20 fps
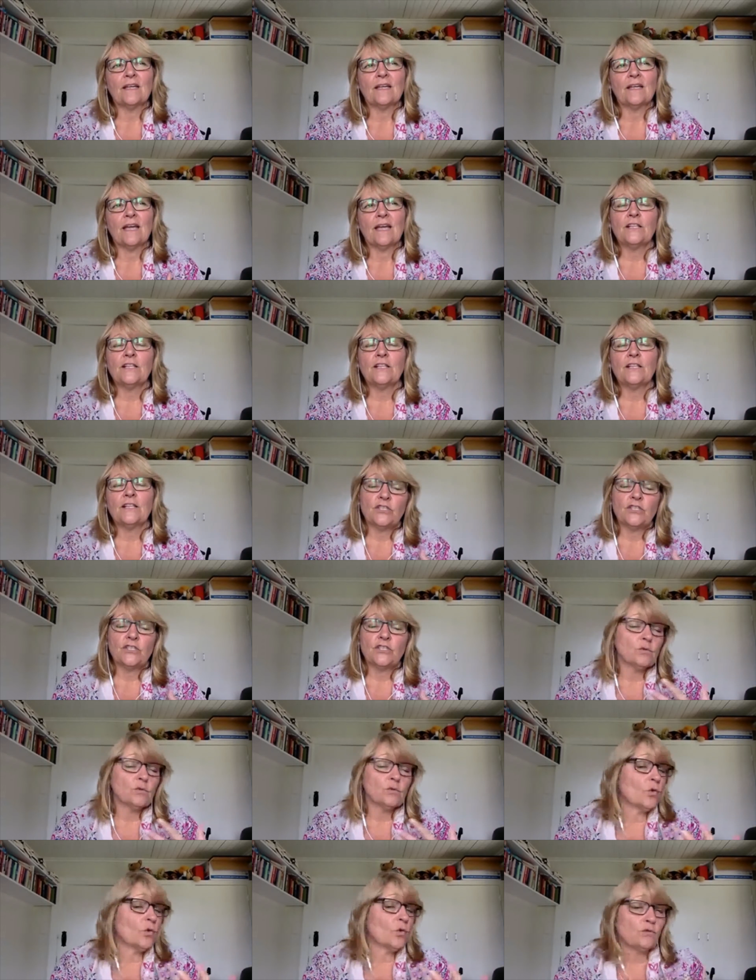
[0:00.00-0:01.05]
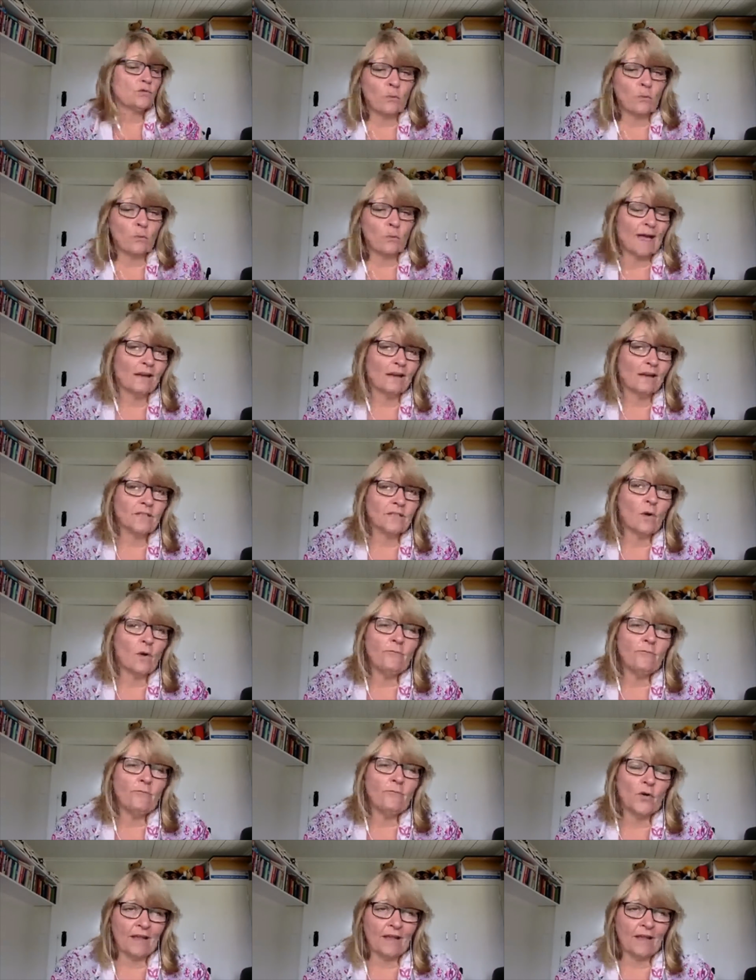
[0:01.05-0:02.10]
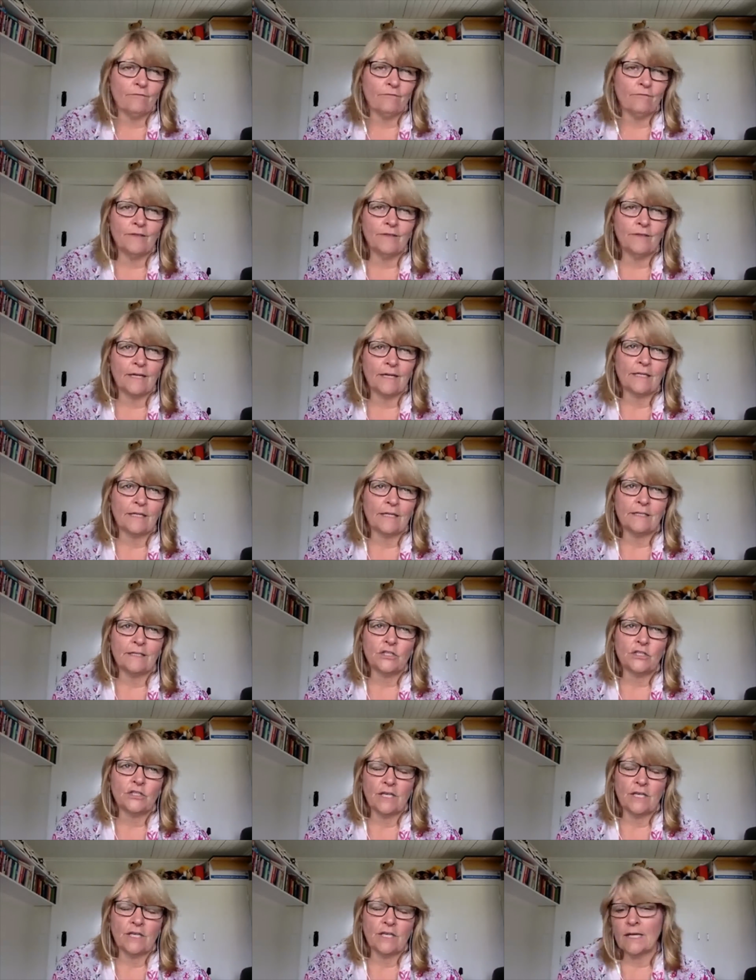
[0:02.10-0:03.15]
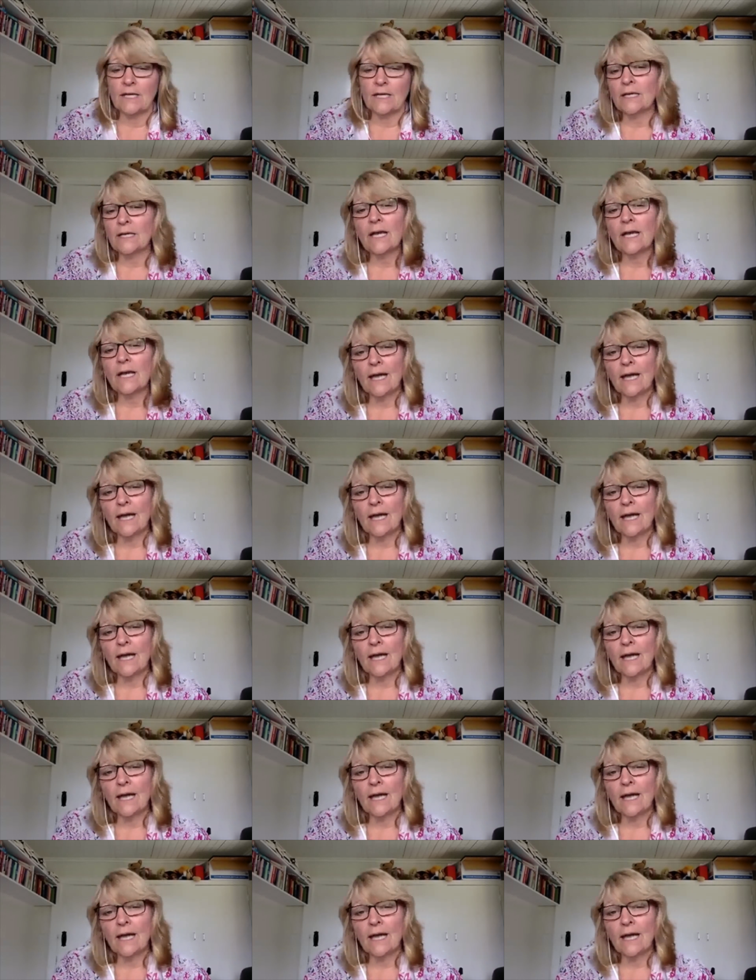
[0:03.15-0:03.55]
it's just worked really well. So I put everything in this year,